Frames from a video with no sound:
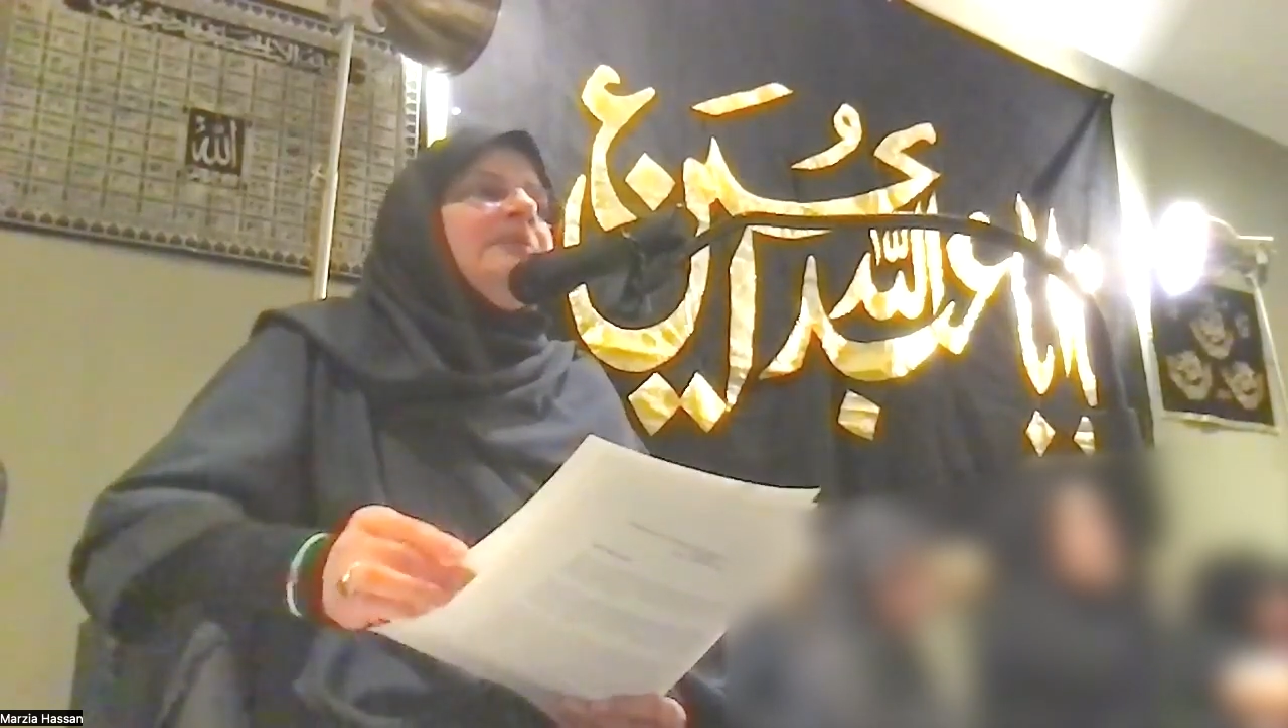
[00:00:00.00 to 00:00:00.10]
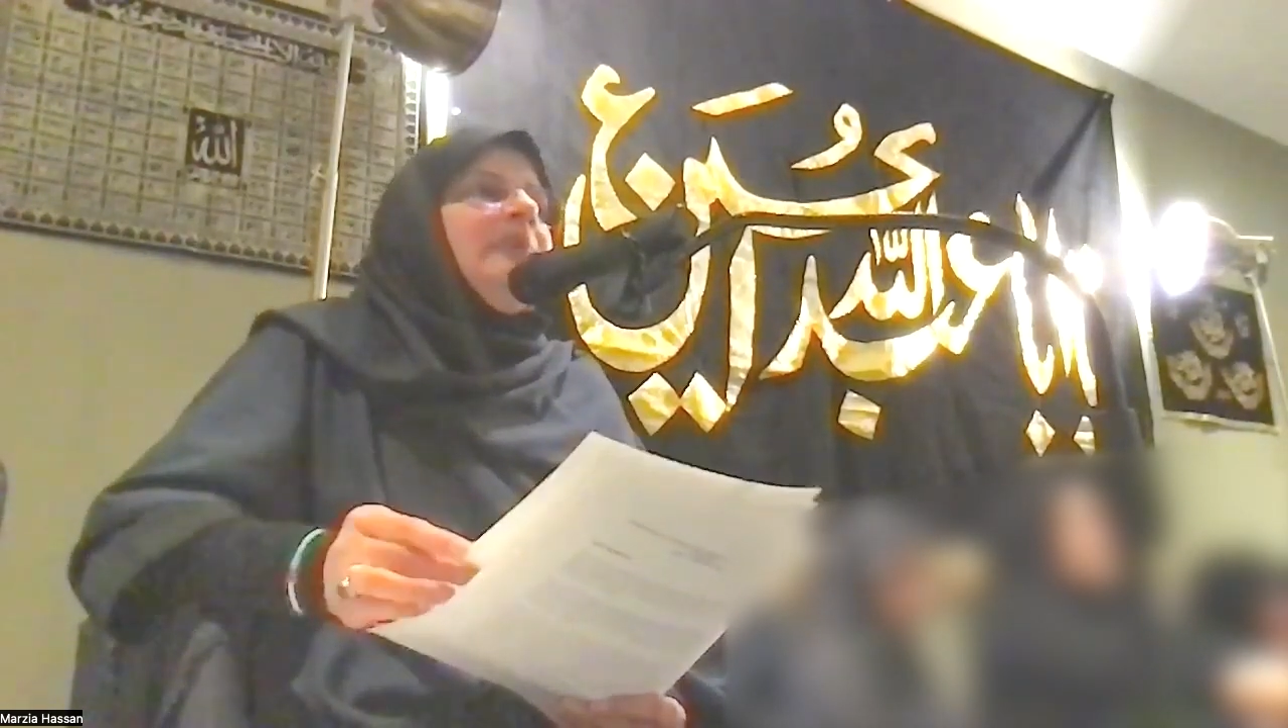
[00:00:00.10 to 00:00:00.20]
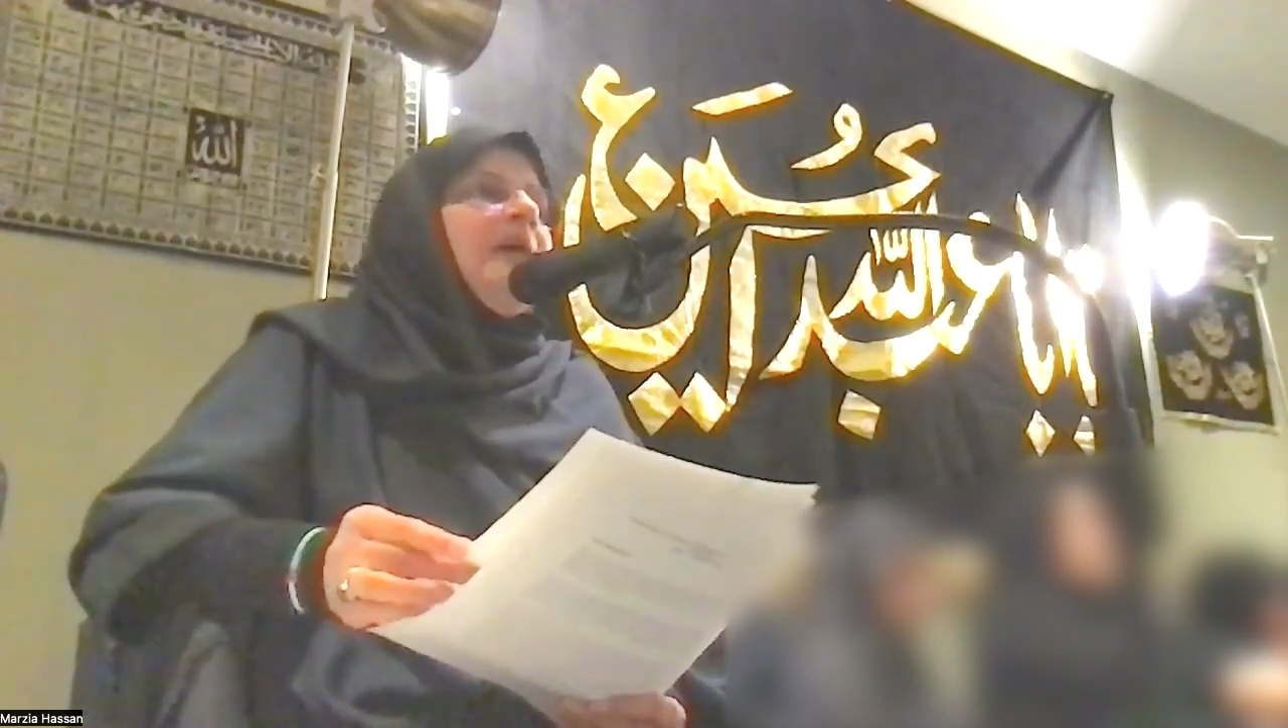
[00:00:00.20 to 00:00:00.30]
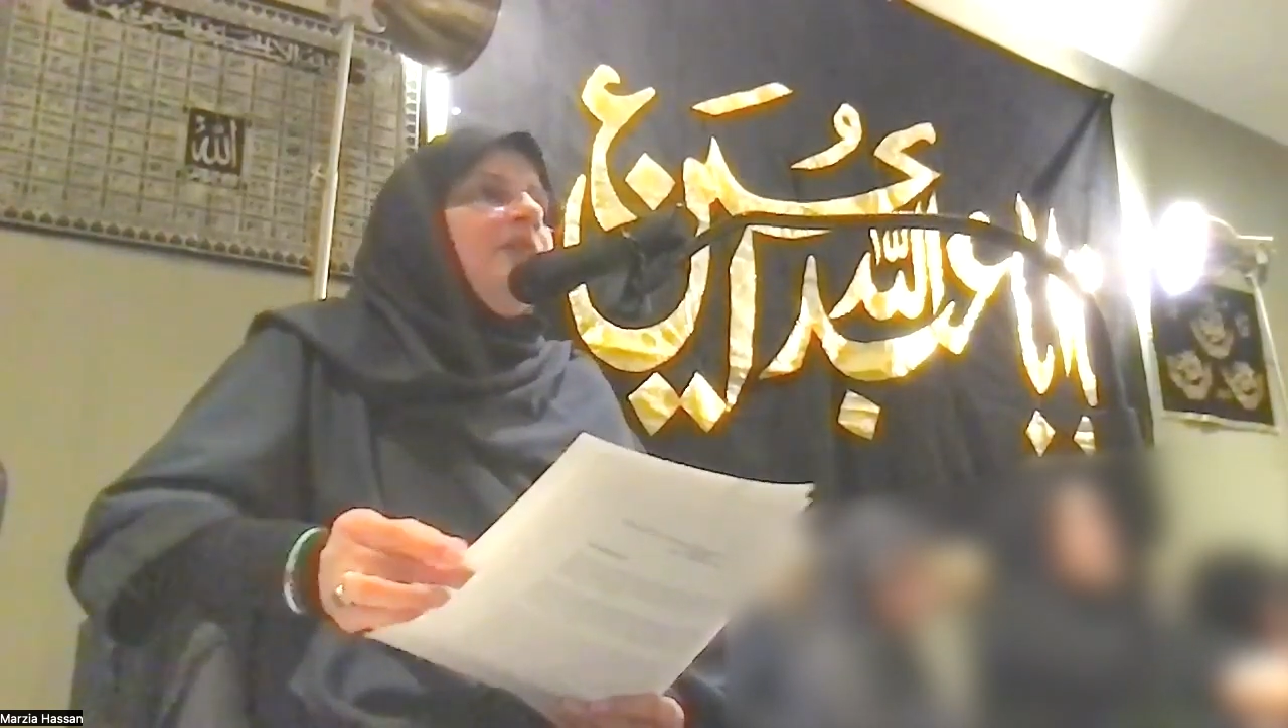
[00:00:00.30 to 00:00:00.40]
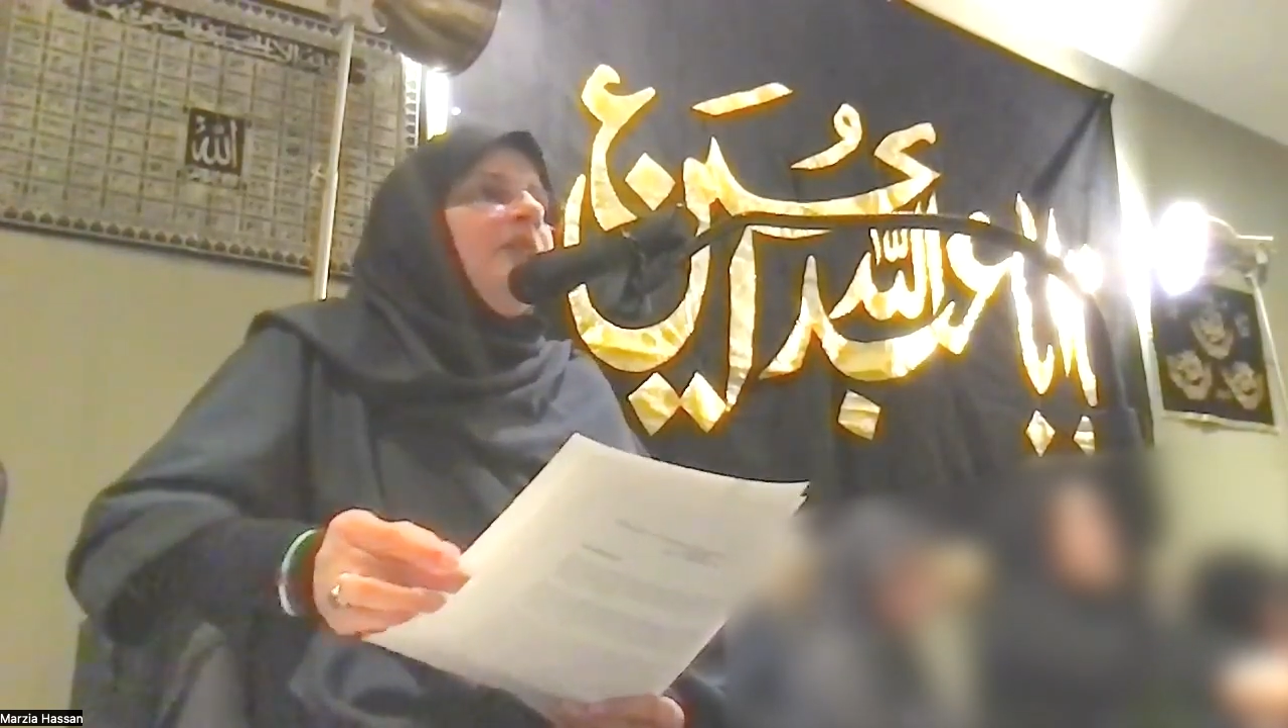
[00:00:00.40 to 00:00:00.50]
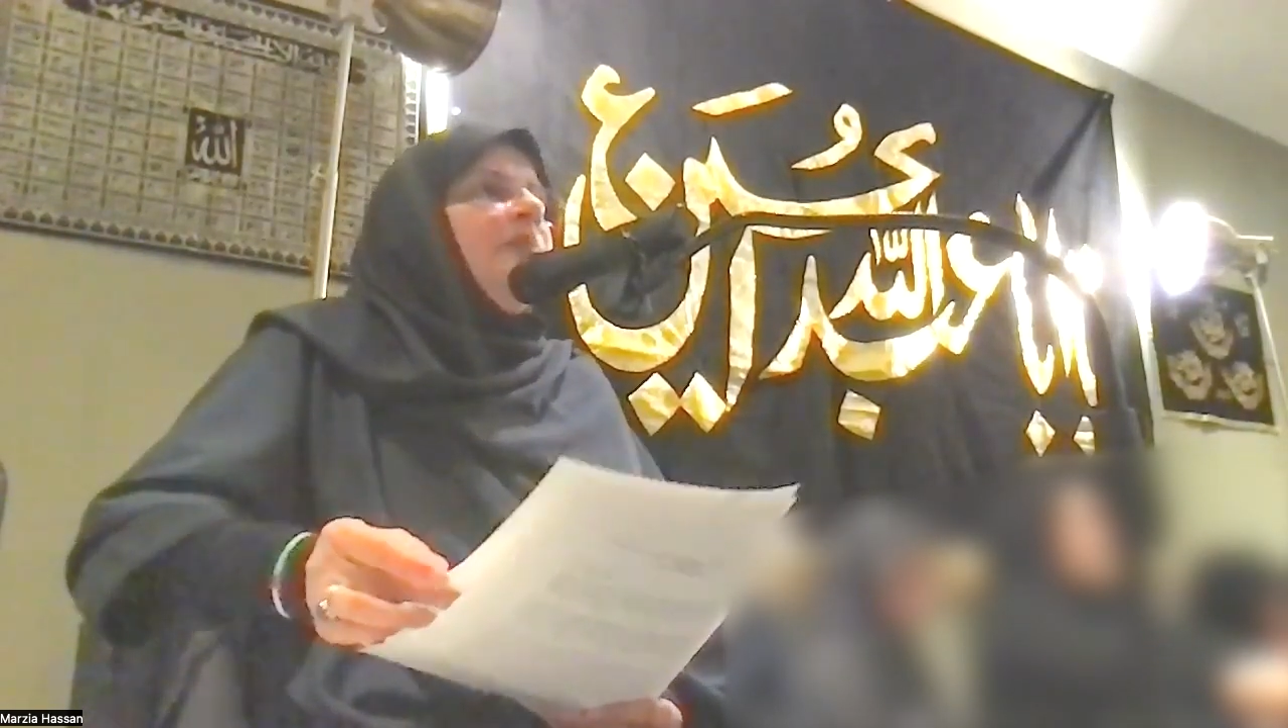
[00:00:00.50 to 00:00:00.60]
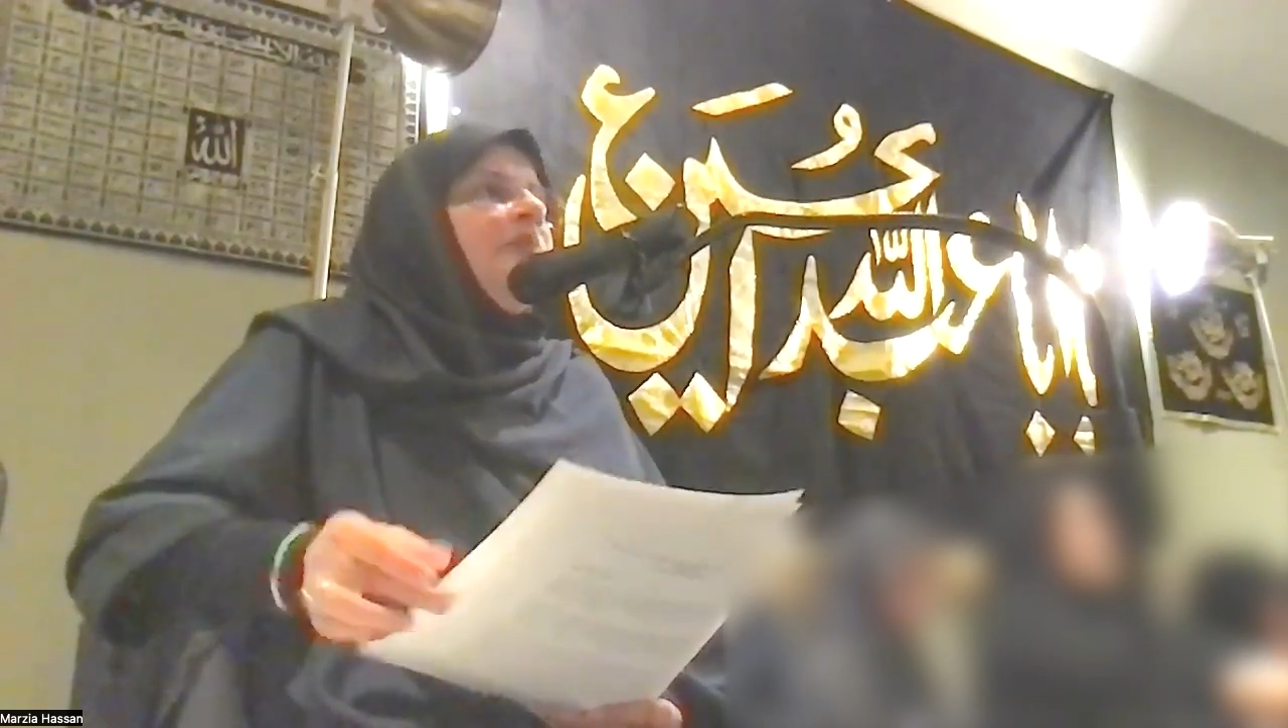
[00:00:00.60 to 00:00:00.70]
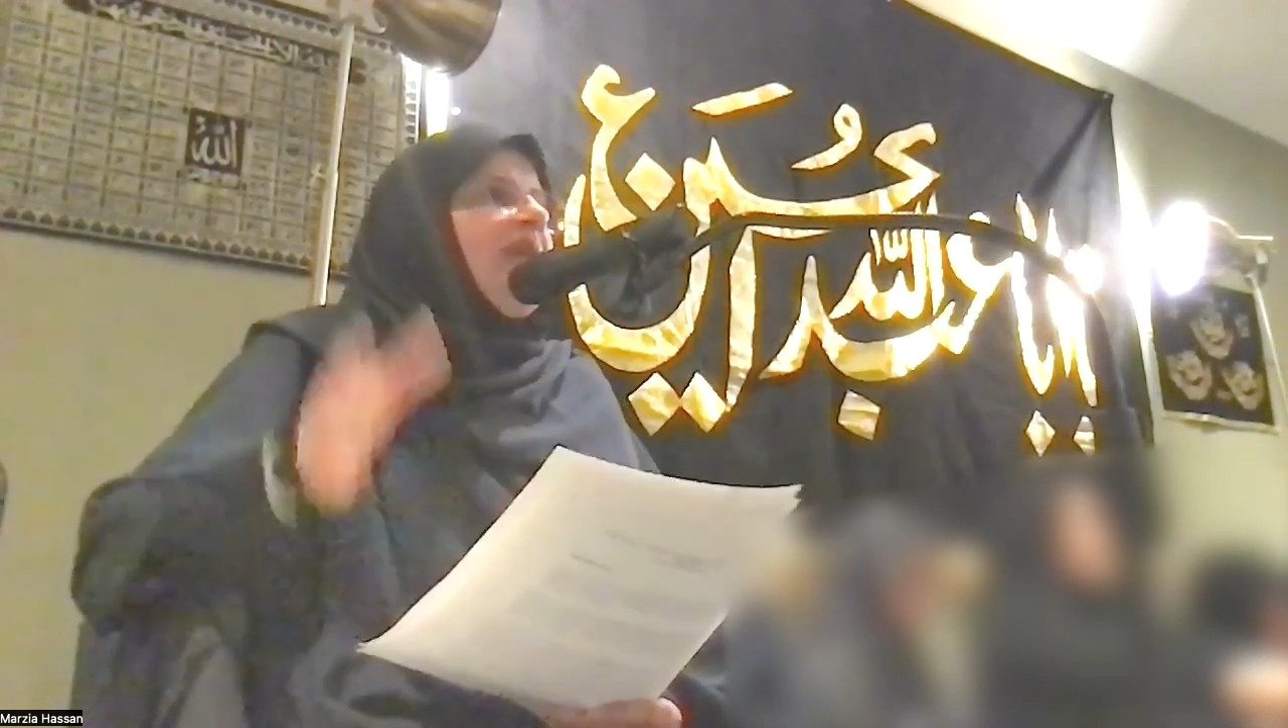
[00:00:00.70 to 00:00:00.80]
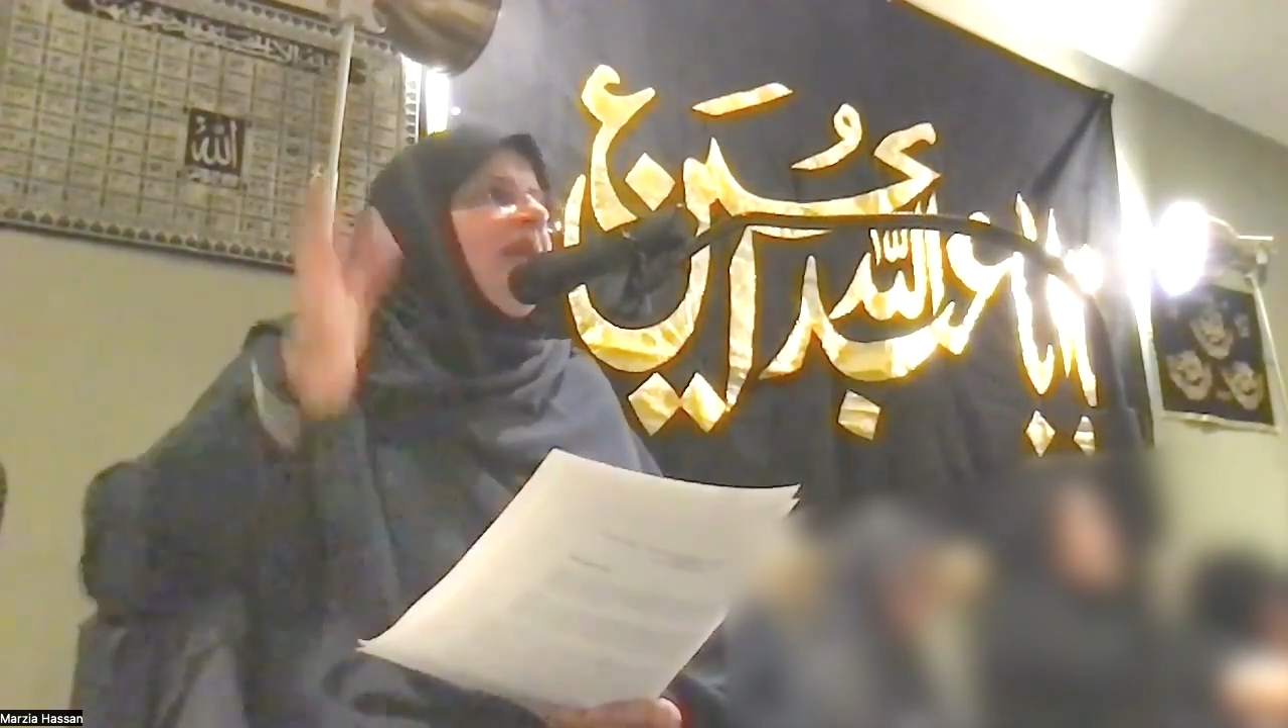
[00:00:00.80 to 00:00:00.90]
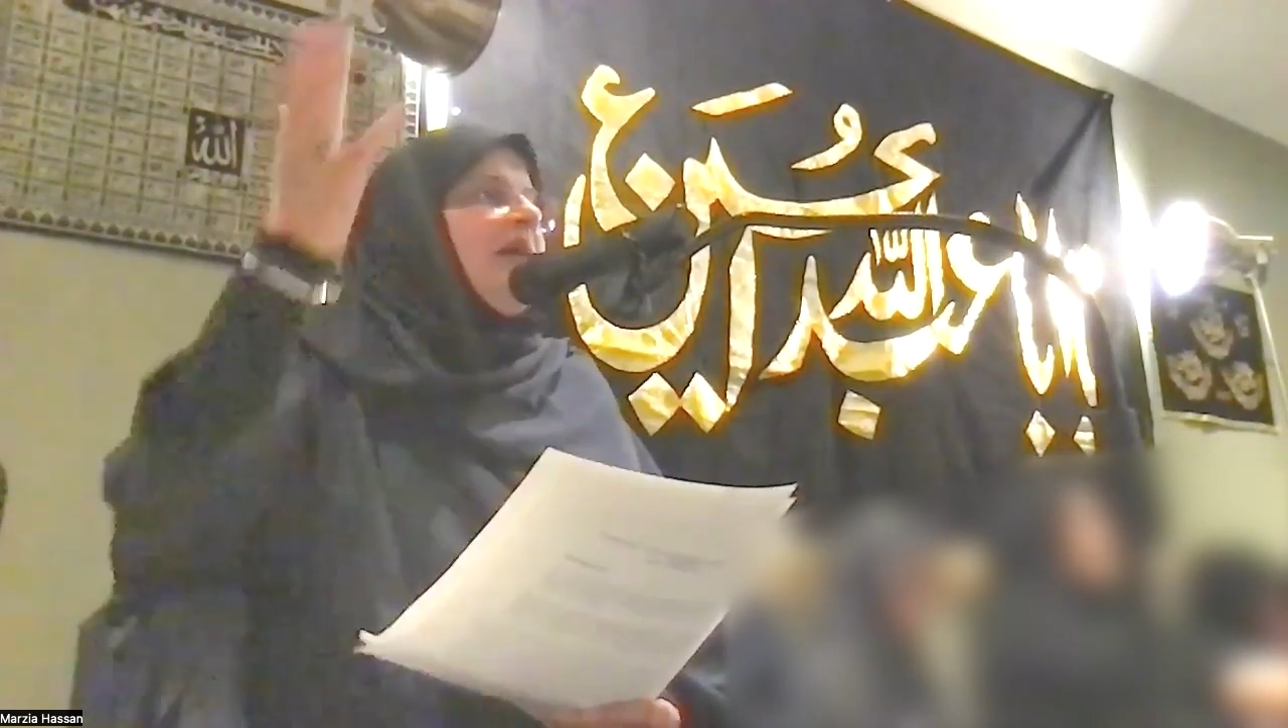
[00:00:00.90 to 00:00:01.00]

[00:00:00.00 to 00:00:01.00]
when we bring